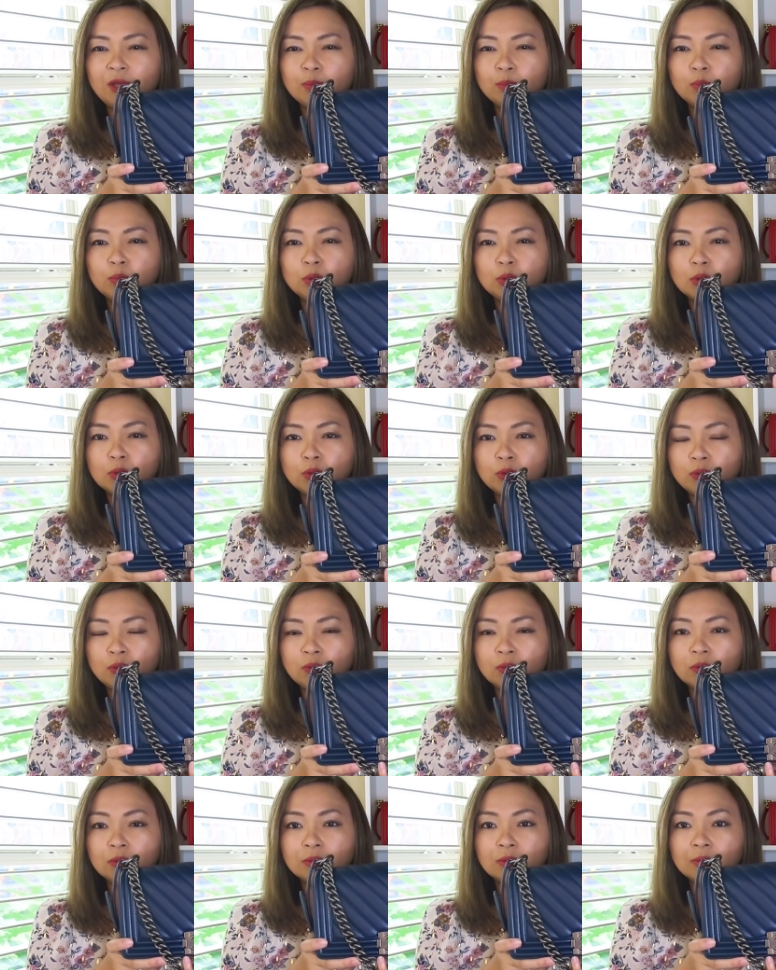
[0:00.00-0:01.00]

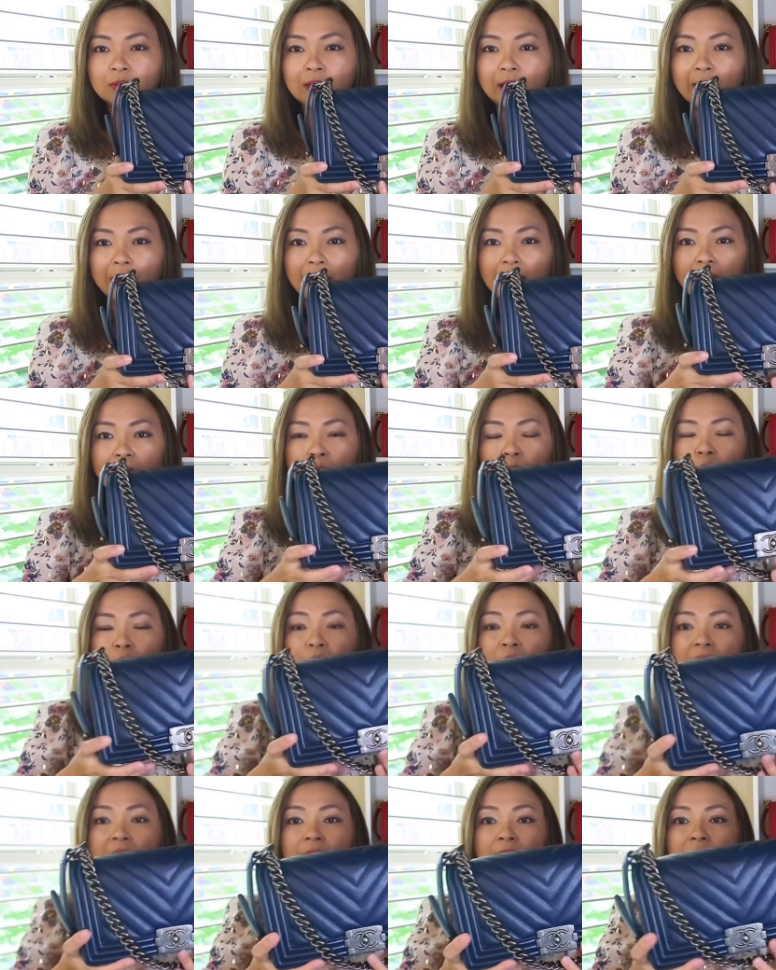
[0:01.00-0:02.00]
blue um,
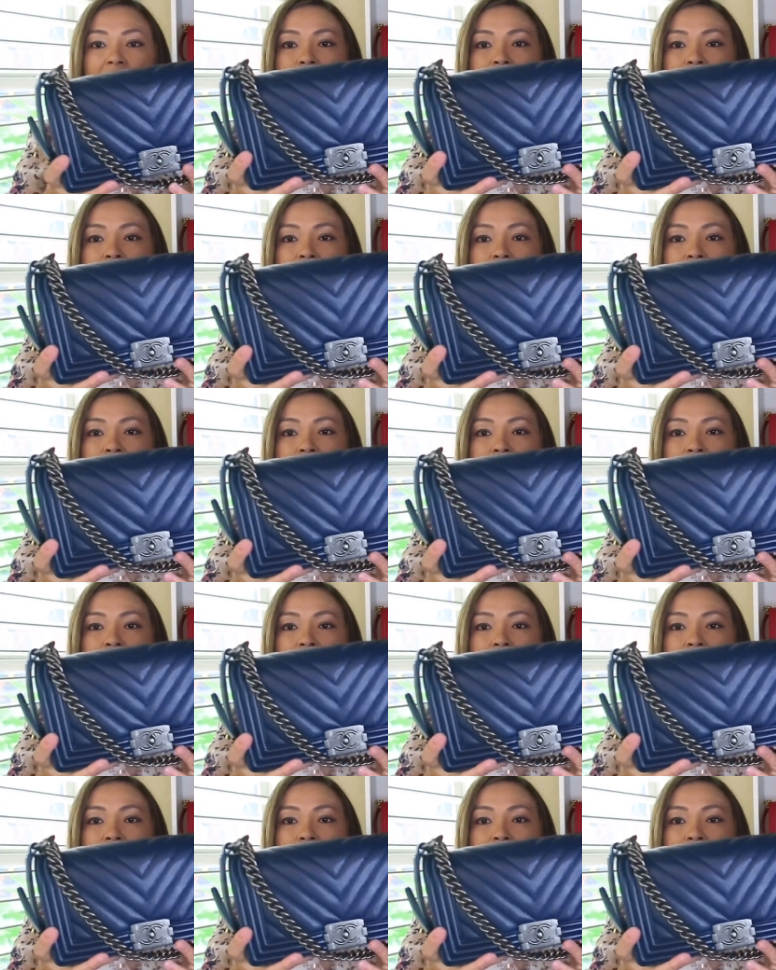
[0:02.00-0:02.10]
with the